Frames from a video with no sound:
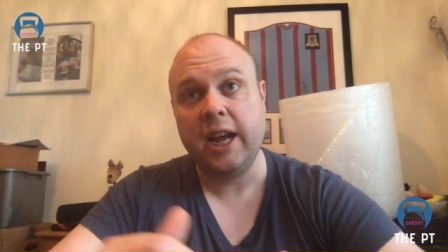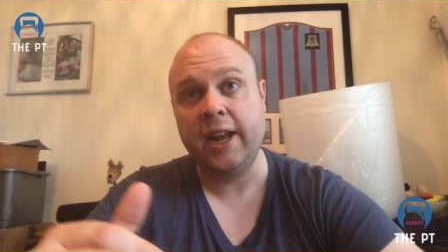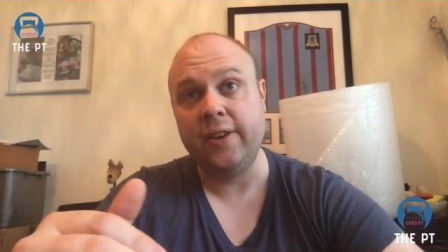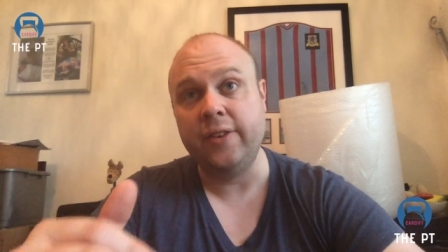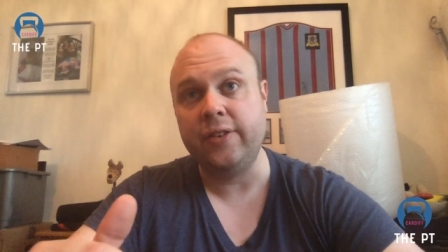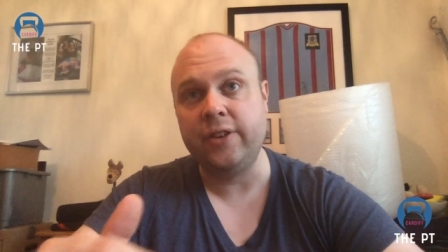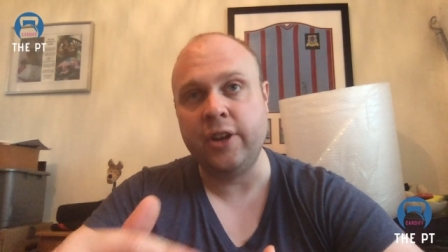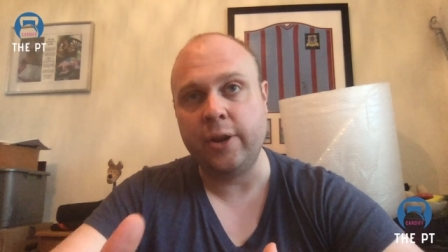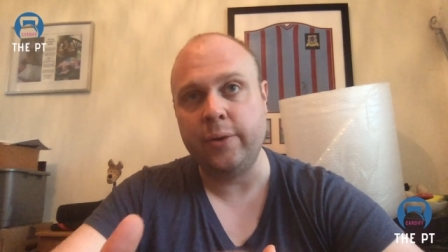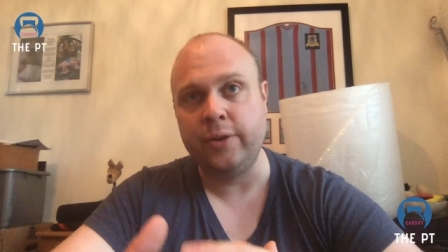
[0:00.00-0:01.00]
and
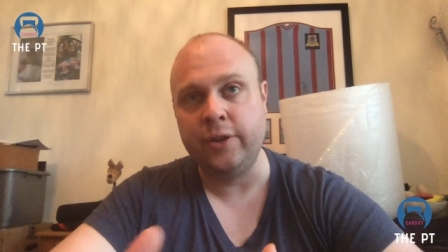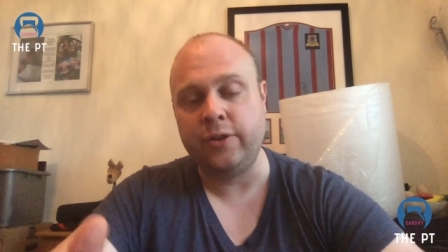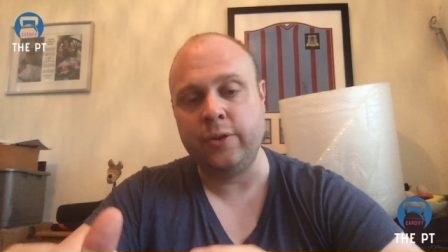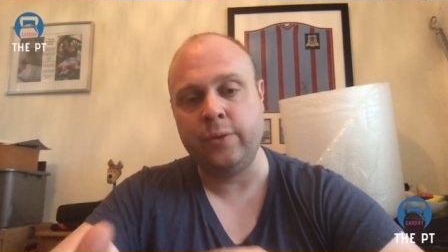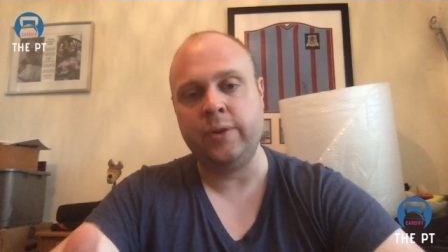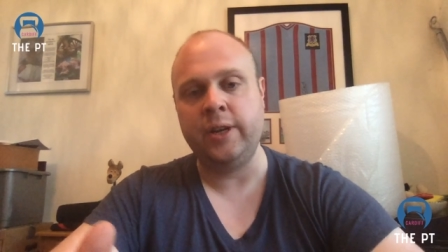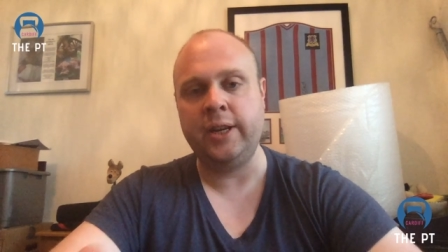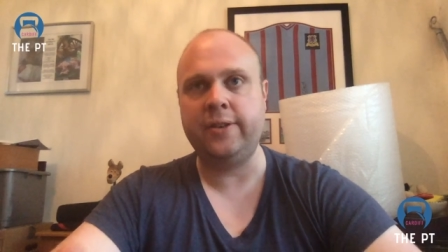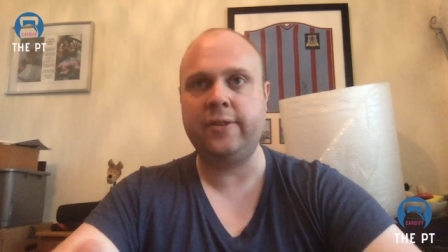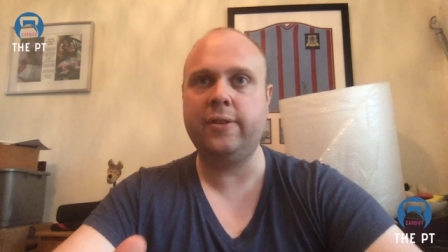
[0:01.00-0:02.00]
you know, you do
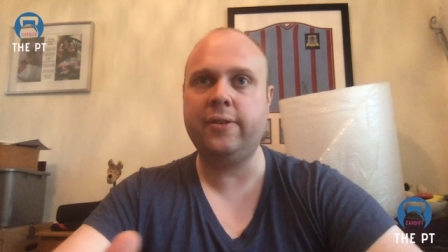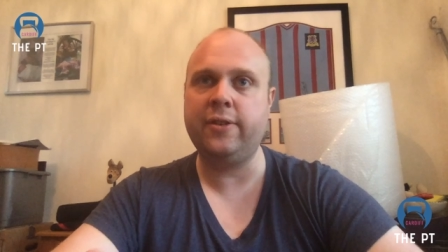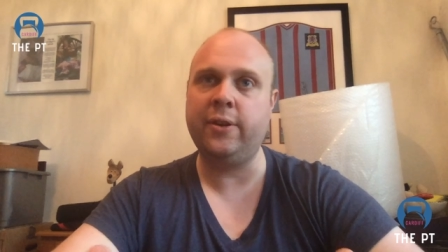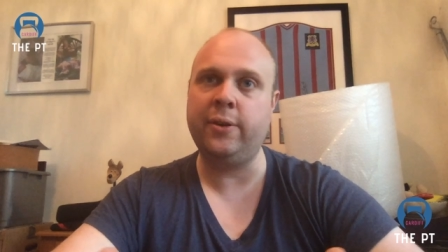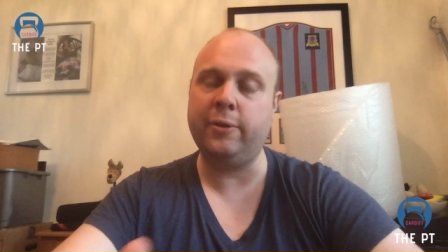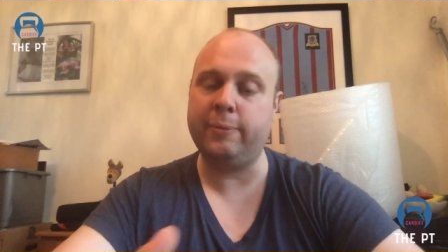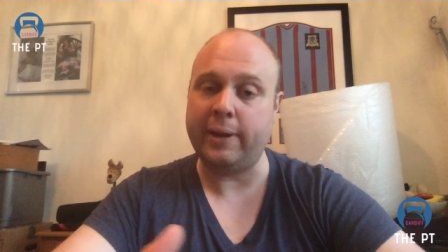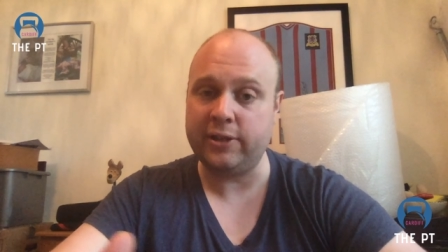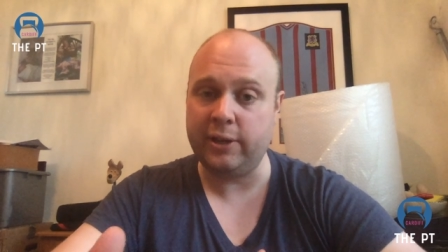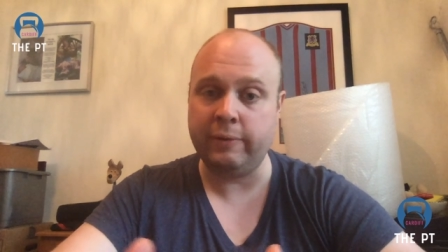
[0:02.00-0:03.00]
need to,
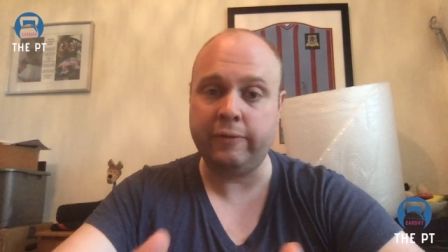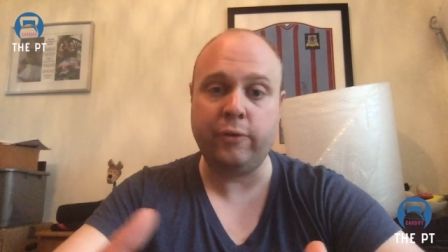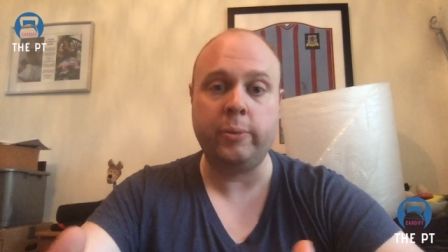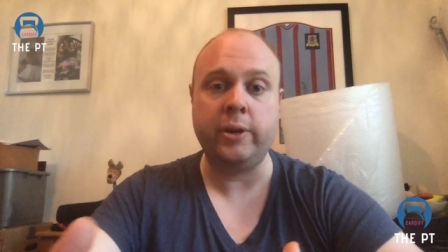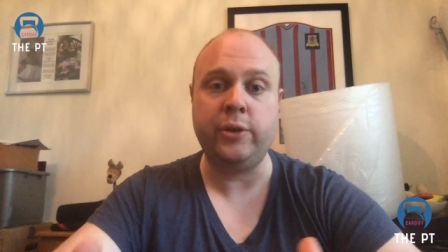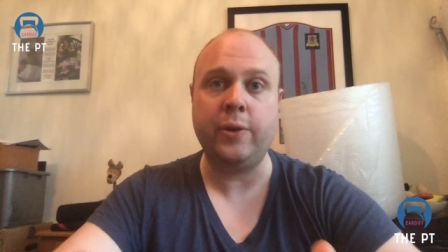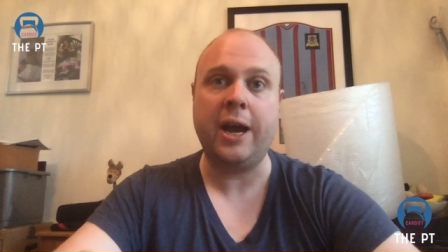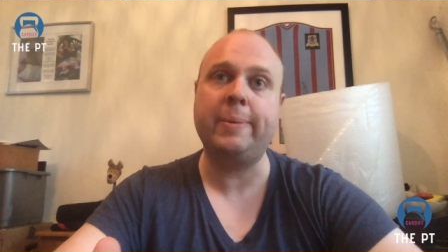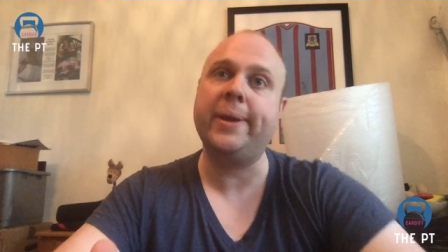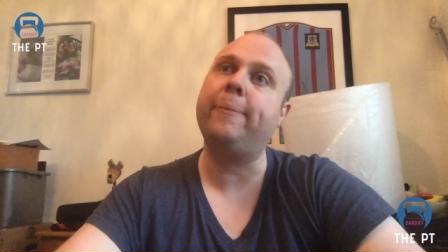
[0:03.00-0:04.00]
especially when forming a new
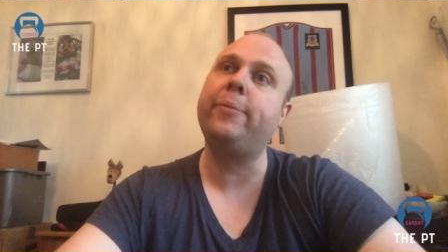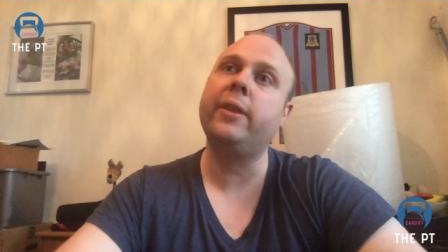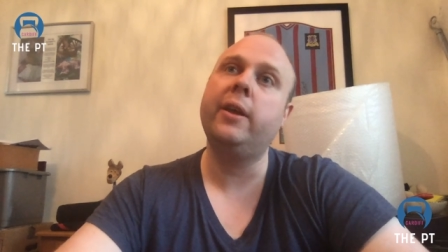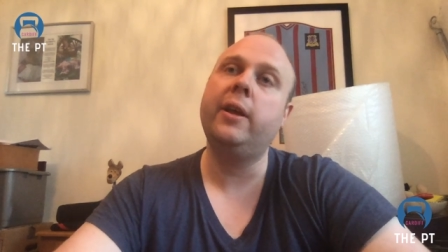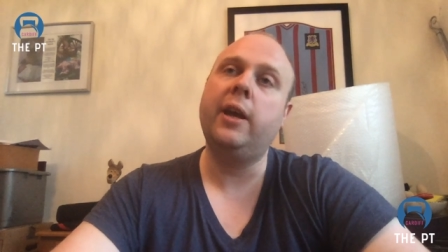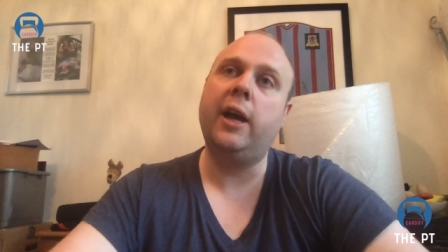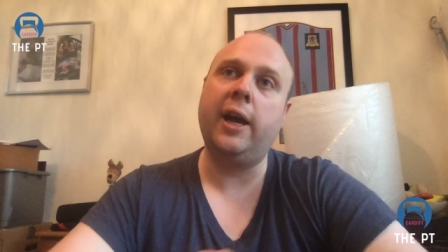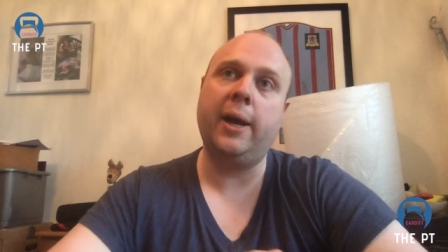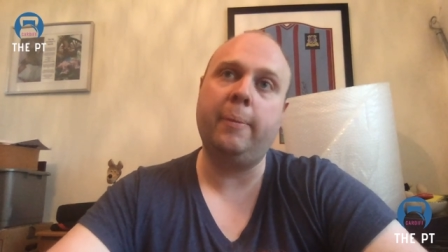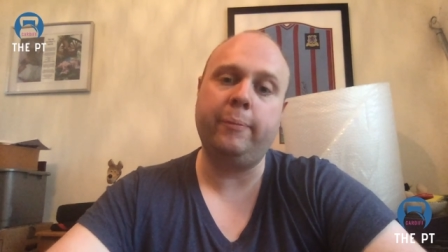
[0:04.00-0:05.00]
habit.
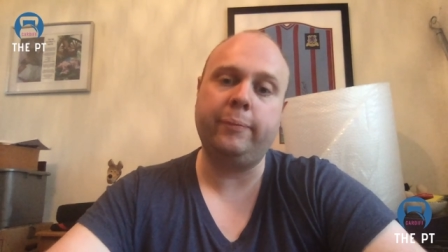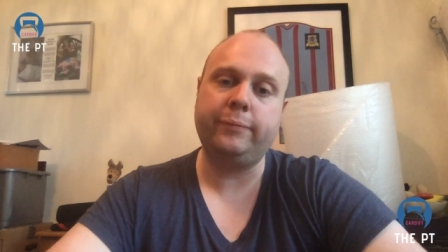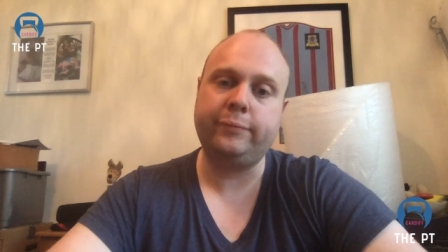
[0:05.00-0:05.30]
Um,